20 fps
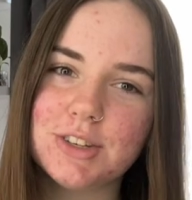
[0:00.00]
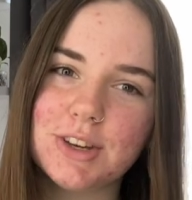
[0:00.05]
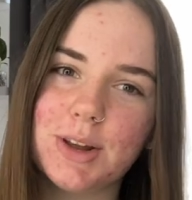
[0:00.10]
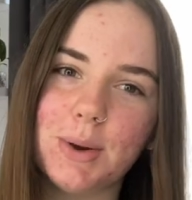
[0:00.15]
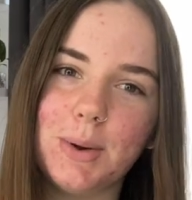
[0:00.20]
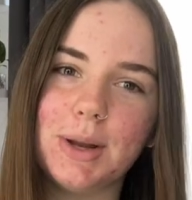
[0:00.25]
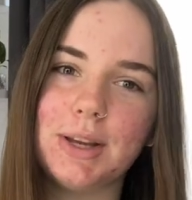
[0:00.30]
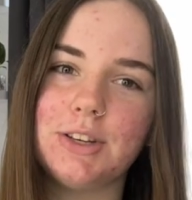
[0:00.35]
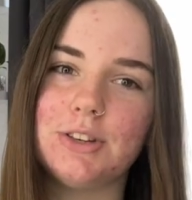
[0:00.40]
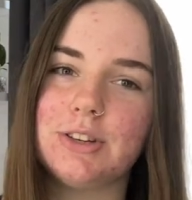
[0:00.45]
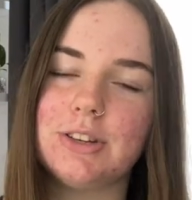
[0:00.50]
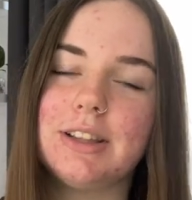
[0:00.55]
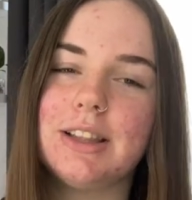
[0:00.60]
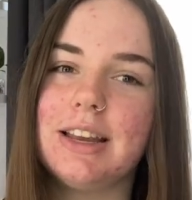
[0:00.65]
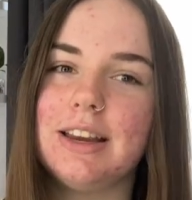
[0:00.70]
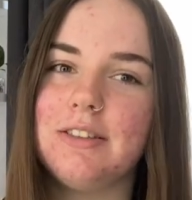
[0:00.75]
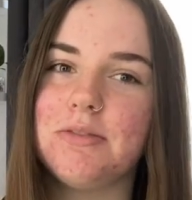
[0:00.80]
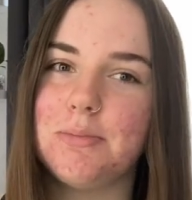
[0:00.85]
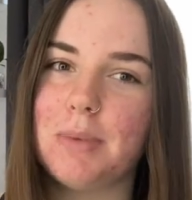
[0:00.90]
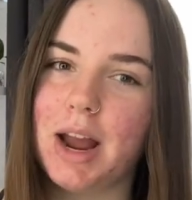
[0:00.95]
going to
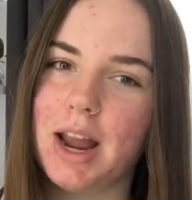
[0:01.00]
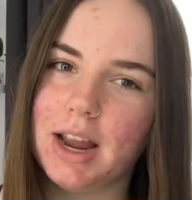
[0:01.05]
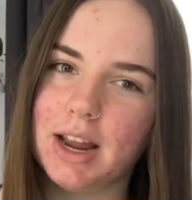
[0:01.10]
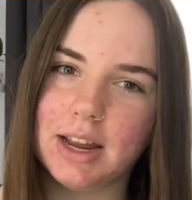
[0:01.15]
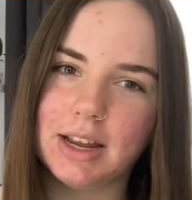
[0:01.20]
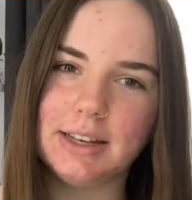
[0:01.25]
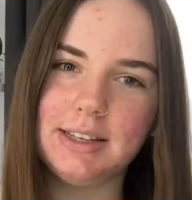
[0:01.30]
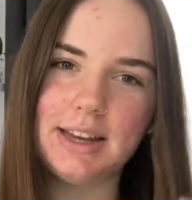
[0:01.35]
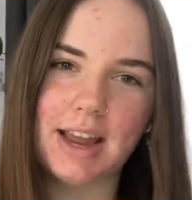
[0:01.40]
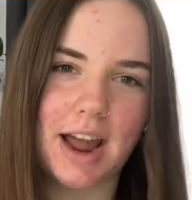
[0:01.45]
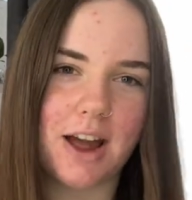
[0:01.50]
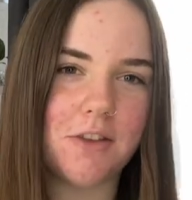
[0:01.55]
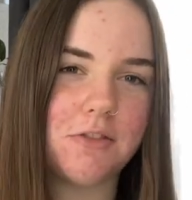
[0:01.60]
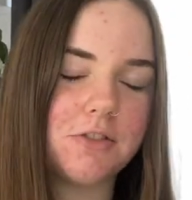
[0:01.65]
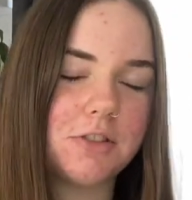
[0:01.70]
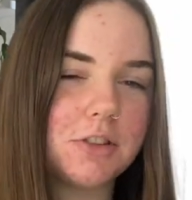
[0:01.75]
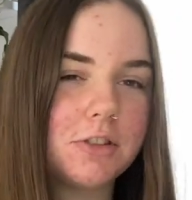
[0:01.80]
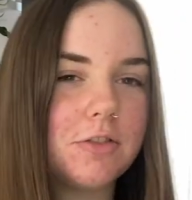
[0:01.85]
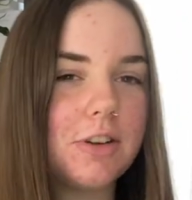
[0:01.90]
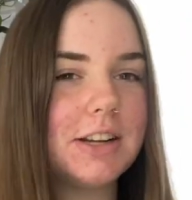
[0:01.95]
leave my hair down
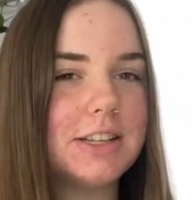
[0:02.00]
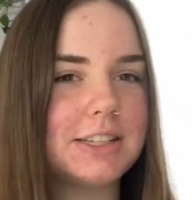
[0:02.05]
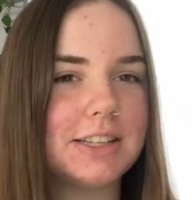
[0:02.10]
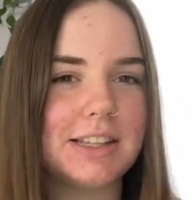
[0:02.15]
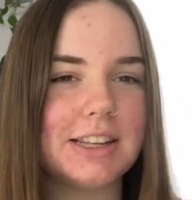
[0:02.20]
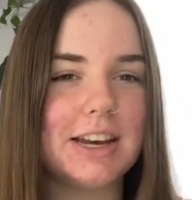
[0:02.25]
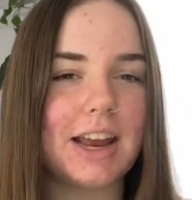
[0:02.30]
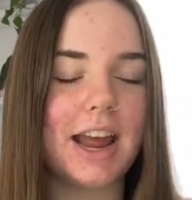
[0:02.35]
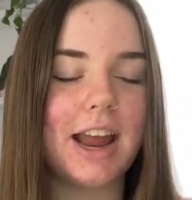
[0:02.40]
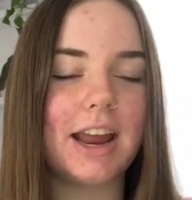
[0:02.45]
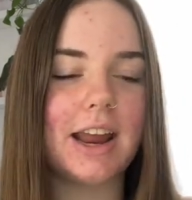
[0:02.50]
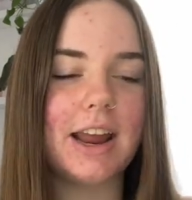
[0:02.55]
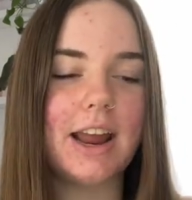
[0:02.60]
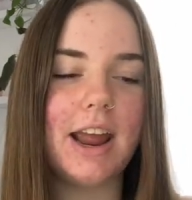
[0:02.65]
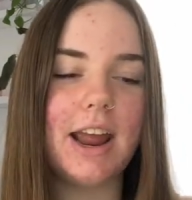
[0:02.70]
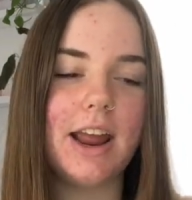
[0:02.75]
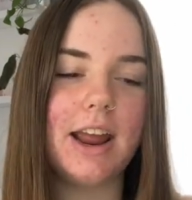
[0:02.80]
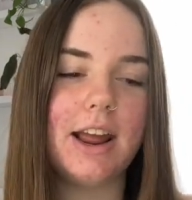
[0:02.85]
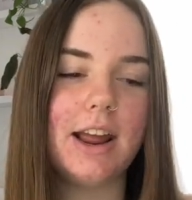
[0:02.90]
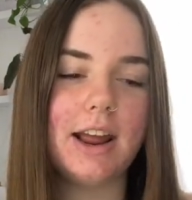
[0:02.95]
for the rest of the day,
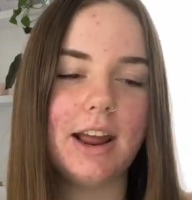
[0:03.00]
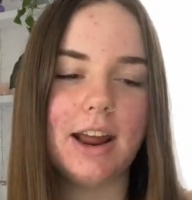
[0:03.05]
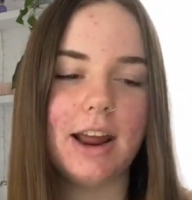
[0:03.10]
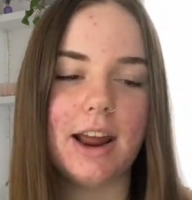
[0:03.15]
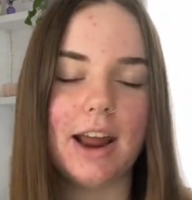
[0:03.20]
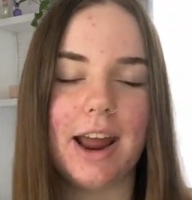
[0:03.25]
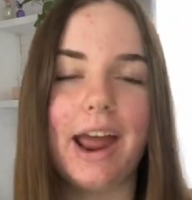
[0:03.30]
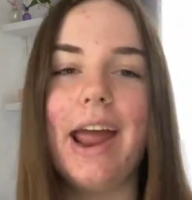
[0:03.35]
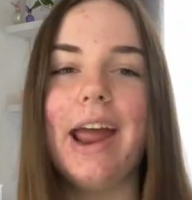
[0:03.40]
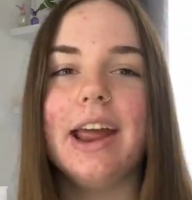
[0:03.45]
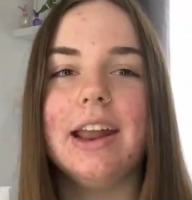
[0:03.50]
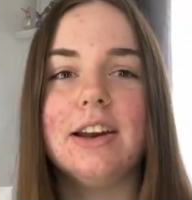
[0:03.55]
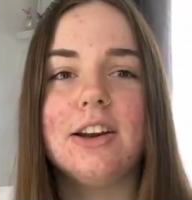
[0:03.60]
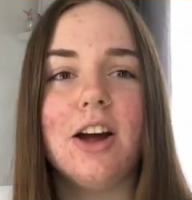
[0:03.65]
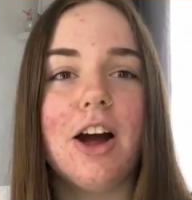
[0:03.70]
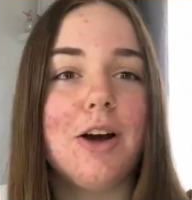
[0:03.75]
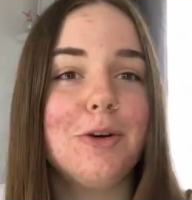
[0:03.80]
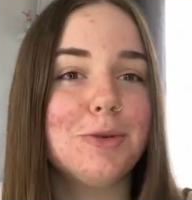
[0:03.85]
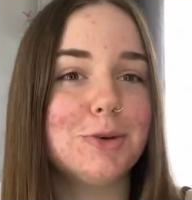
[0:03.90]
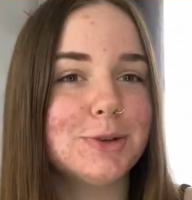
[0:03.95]
and
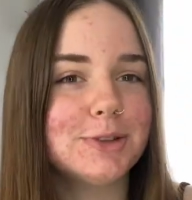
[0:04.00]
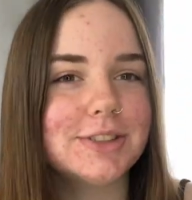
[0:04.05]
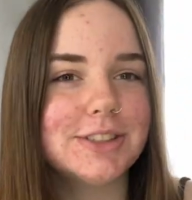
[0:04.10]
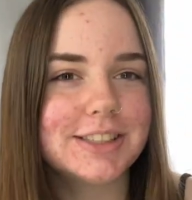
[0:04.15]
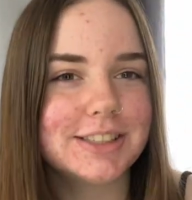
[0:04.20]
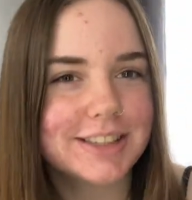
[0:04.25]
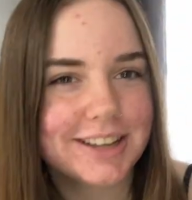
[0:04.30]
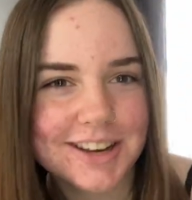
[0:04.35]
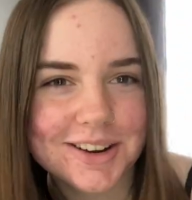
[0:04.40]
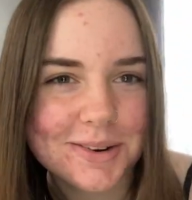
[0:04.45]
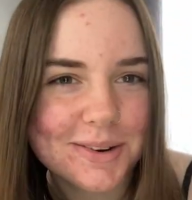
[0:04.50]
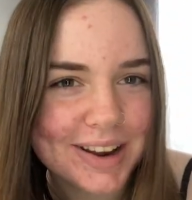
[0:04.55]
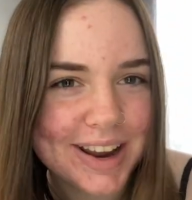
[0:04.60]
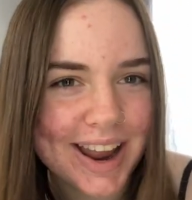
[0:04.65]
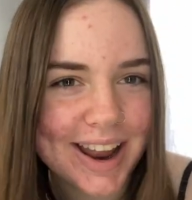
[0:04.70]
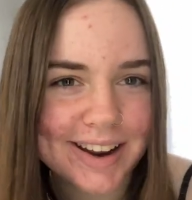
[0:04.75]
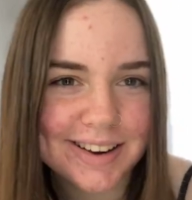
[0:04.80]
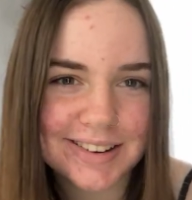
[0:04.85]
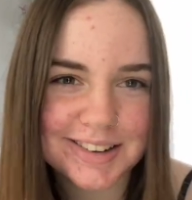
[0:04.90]
I will see you again